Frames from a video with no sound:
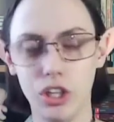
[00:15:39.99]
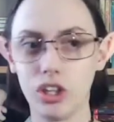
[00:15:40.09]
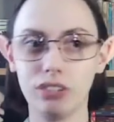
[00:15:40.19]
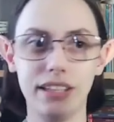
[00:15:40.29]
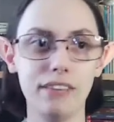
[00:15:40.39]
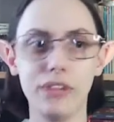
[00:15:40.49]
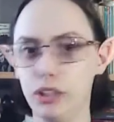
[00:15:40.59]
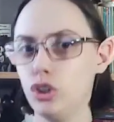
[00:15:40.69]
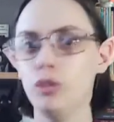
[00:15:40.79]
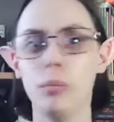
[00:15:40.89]
You're giving
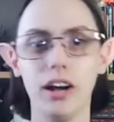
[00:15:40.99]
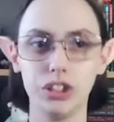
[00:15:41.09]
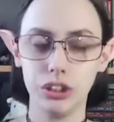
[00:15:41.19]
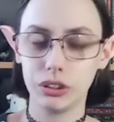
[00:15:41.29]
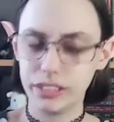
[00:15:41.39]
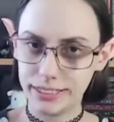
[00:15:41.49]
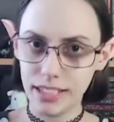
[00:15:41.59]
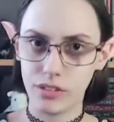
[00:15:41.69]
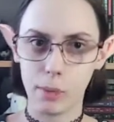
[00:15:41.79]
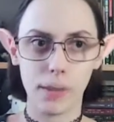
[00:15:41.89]
too much and you're
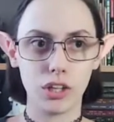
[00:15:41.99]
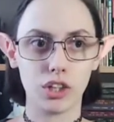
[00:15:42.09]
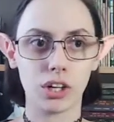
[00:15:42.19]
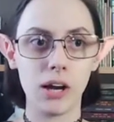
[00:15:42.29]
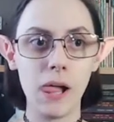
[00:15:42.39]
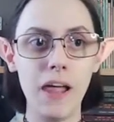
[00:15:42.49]
receiving, but you're